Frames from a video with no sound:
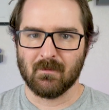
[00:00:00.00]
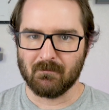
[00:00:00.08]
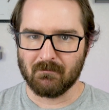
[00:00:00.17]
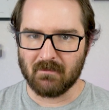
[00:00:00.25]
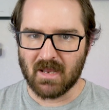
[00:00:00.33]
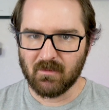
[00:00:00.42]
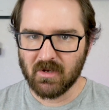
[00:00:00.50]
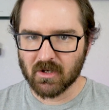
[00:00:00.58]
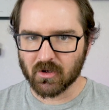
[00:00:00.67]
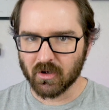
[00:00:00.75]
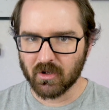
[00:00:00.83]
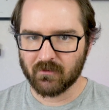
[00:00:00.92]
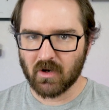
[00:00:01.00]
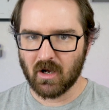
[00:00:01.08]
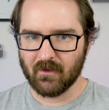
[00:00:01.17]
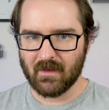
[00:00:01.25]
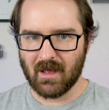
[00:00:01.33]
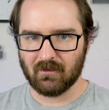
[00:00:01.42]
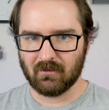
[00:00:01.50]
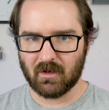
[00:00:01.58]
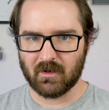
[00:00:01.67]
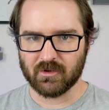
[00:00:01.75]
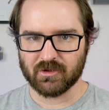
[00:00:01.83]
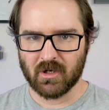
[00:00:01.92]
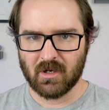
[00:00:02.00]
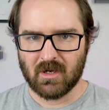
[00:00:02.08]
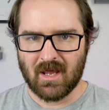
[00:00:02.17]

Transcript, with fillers: maybe it could have gotten that large,